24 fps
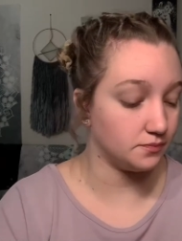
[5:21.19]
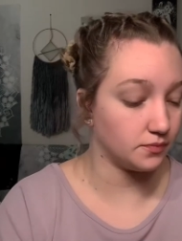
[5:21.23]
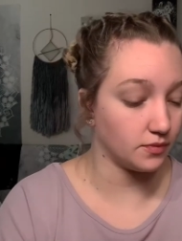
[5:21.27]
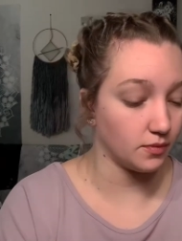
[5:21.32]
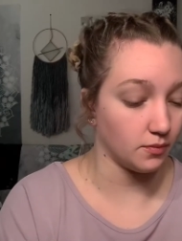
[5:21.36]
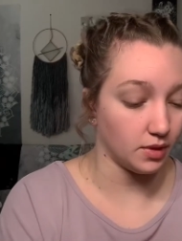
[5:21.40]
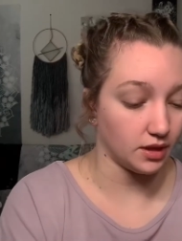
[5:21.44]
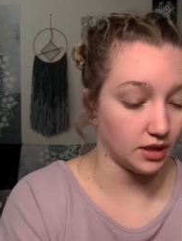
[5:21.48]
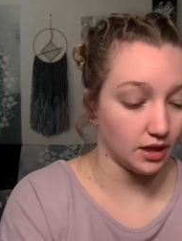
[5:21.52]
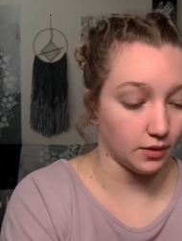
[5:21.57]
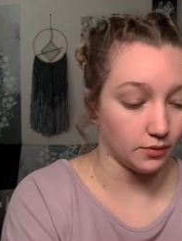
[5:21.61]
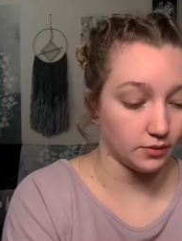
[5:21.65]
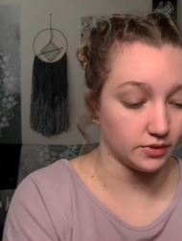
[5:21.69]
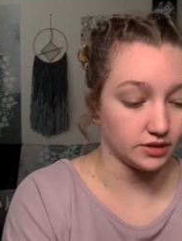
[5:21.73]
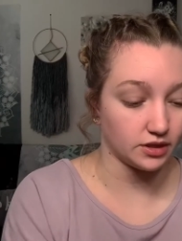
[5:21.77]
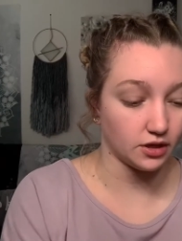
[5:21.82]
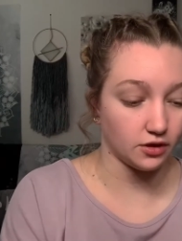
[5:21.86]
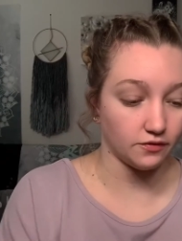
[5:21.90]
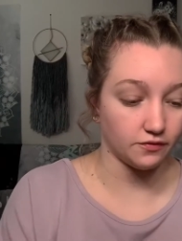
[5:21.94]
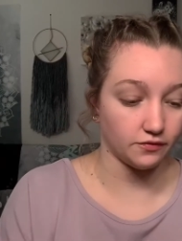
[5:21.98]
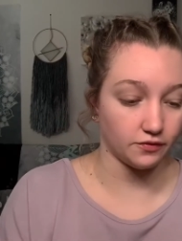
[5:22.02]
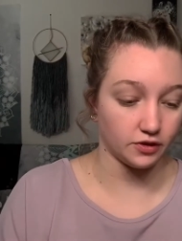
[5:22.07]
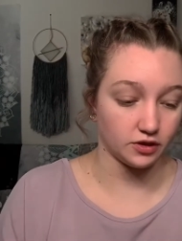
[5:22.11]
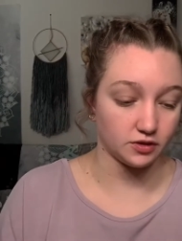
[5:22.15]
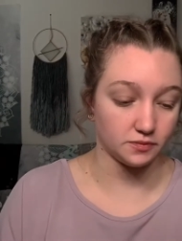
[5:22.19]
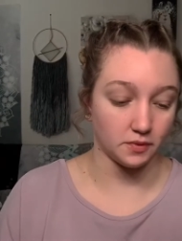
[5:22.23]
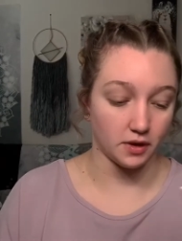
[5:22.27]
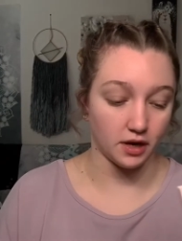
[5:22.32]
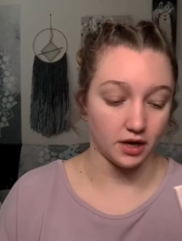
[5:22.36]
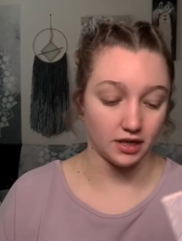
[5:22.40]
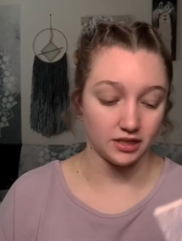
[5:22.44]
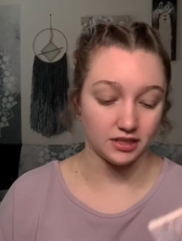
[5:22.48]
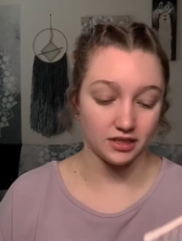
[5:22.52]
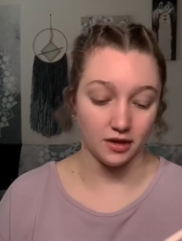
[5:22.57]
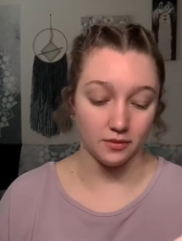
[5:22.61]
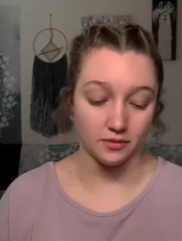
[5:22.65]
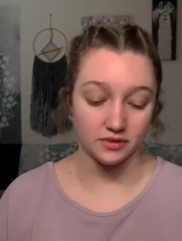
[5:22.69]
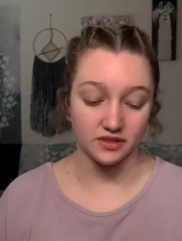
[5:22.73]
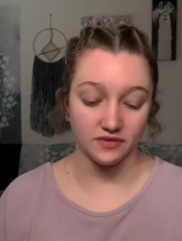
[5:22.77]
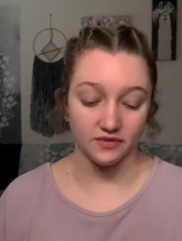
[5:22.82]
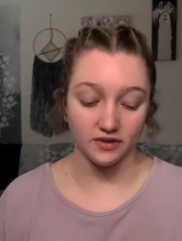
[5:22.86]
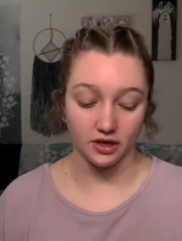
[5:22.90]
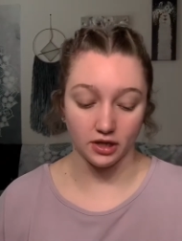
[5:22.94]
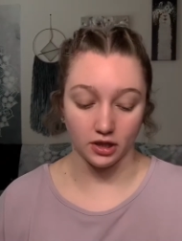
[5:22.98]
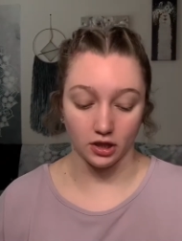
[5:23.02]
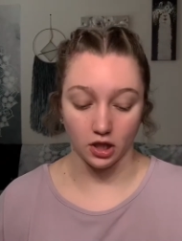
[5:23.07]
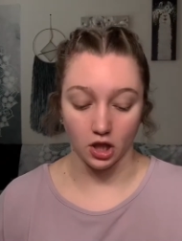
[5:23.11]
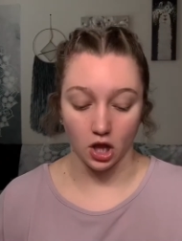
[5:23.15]
But that was our first product. That was a
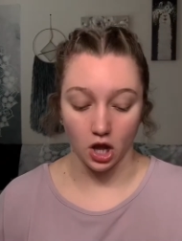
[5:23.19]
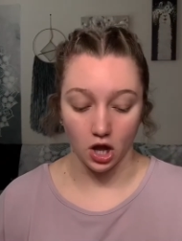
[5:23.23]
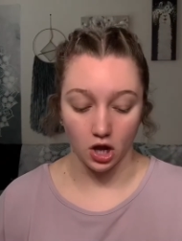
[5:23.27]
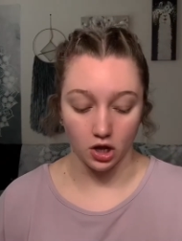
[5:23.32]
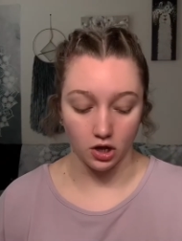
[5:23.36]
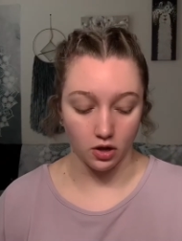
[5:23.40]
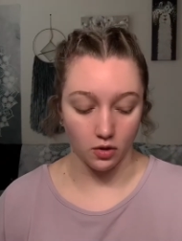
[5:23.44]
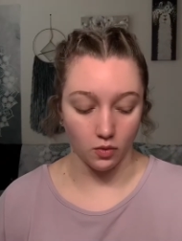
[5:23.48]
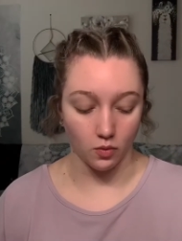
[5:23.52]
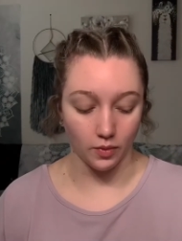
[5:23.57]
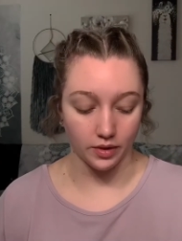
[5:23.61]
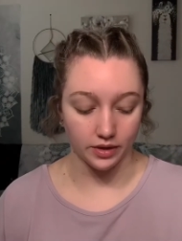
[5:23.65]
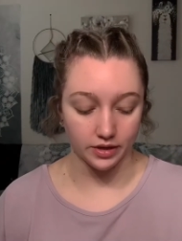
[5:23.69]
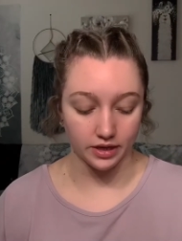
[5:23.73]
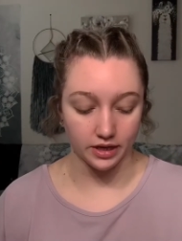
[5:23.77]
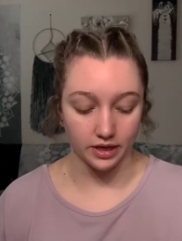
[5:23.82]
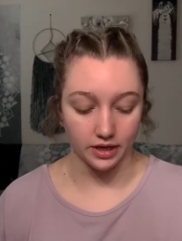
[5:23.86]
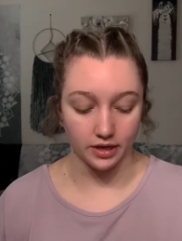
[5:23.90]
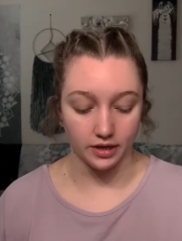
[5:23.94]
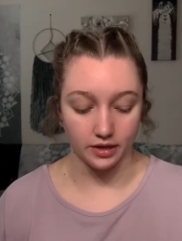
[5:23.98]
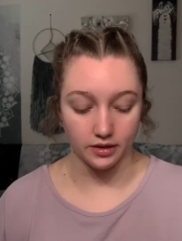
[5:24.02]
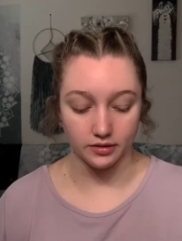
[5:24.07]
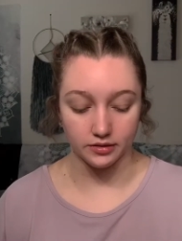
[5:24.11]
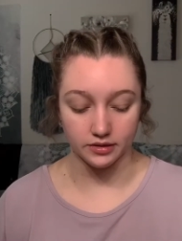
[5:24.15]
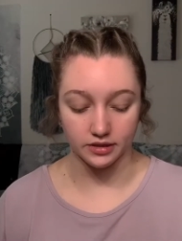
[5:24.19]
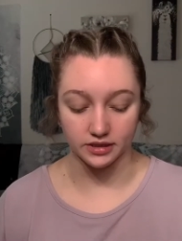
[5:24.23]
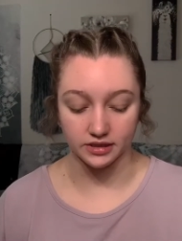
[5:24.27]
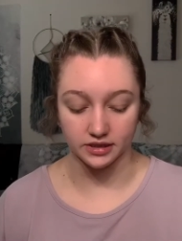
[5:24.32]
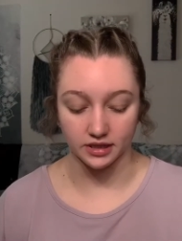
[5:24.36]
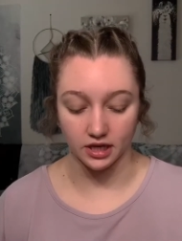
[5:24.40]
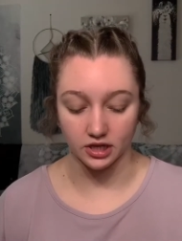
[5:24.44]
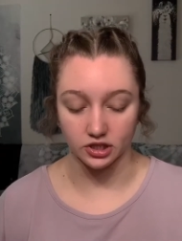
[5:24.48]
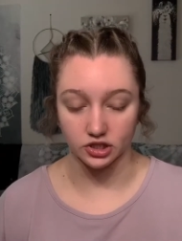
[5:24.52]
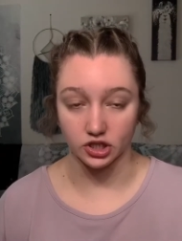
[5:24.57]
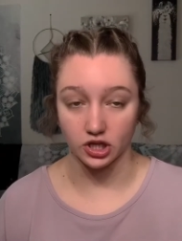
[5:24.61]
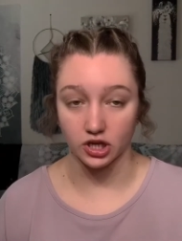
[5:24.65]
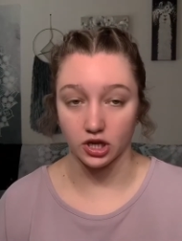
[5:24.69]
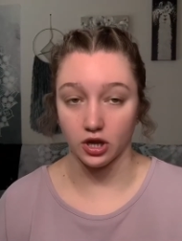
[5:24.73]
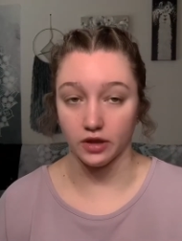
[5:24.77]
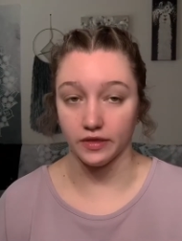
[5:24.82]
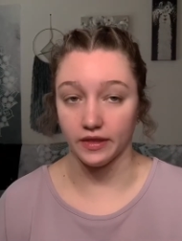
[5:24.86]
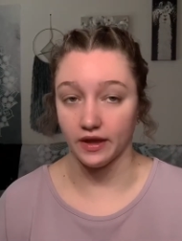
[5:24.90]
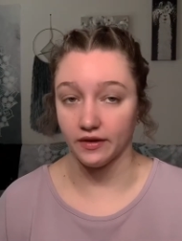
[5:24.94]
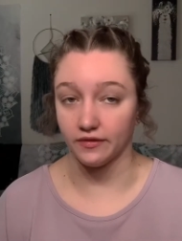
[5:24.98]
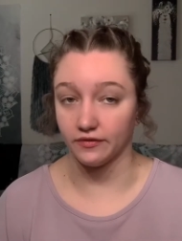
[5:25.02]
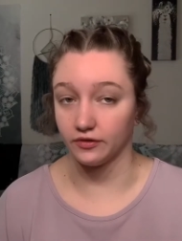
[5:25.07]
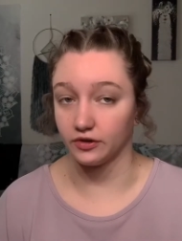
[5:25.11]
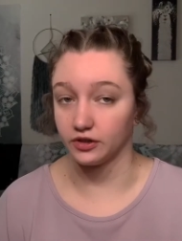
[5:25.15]
very long-winded discussion on
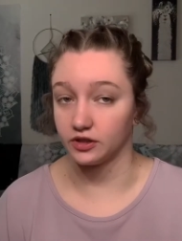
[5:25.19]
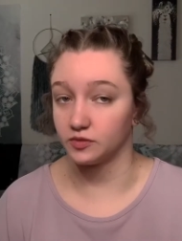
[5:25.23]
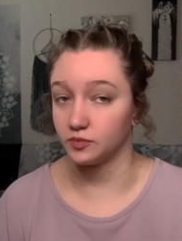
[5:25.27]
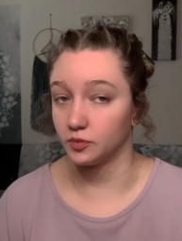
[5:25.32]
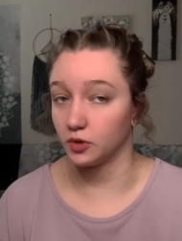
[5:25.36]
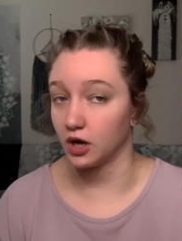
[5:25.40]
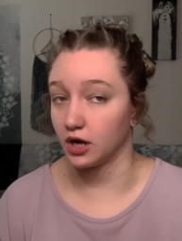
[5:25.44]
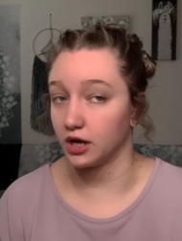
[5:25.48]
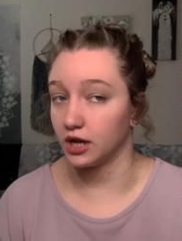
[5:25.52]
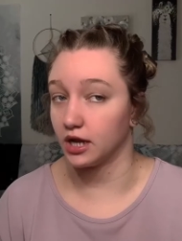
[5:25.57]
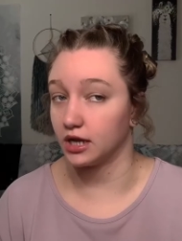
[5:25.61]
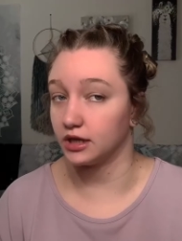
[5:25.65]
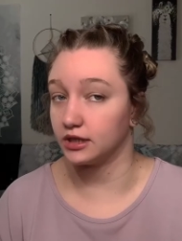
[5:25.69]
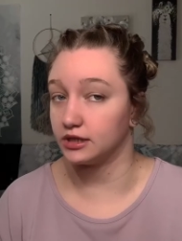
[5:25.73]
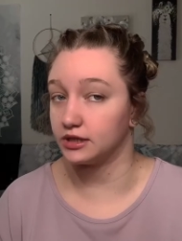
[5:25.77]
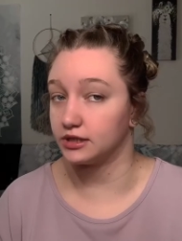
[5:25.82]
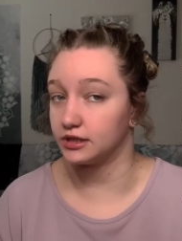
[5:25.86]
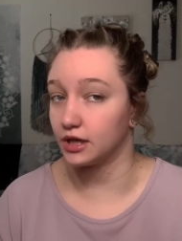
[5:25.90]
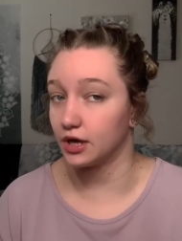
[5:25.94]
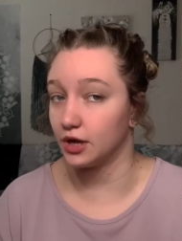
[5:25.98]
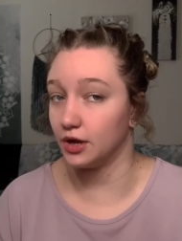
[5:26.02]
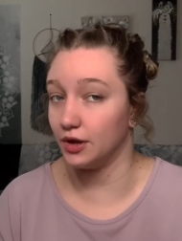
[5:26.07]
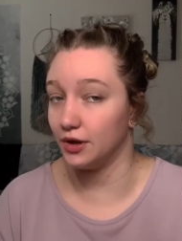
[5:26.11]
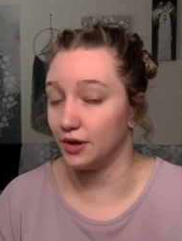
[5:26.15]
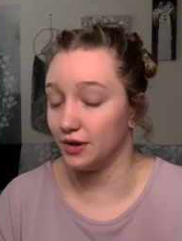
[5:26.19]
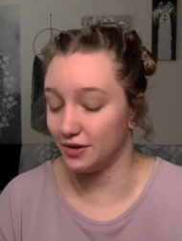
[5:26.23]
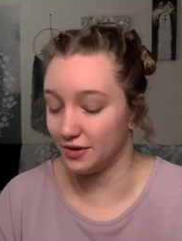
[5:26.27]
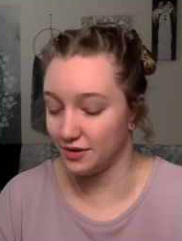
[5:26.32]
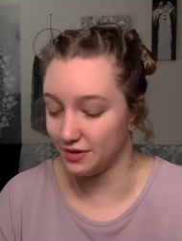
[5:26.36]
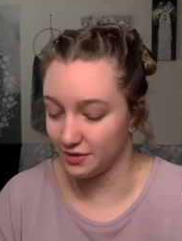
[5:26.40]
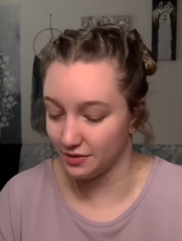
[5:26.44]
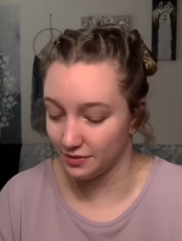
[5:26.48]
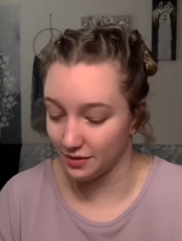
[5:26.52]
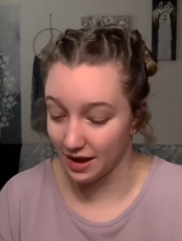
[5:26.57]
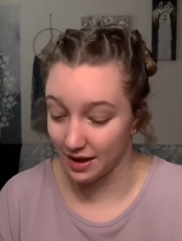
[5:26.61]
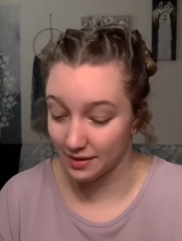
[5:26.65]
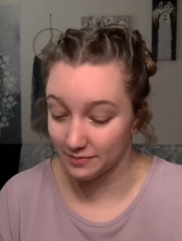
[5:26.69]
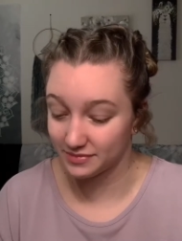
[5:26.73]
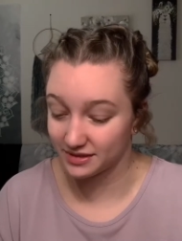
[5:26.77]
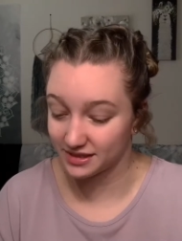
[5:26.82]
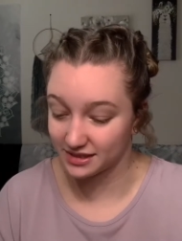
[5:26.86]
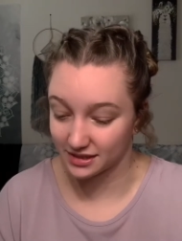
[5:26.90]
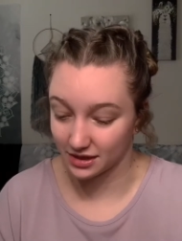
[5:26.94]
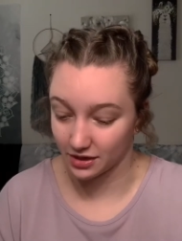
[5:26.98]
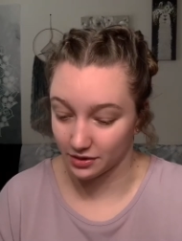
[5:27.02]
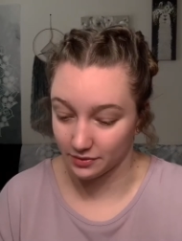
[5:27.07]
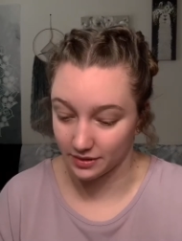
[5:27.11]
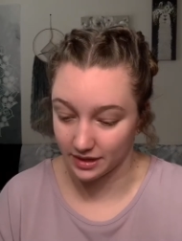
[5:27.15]
that first product, so I'm
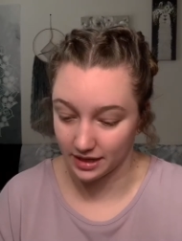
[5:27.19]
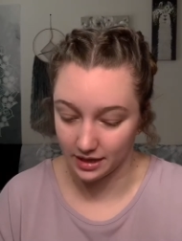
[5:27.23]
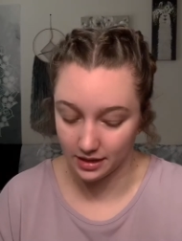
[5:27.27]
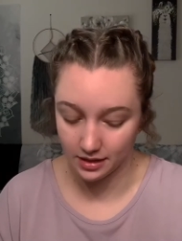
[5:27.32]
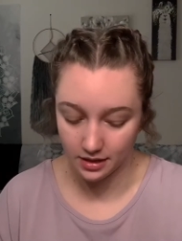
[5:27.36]
sorry.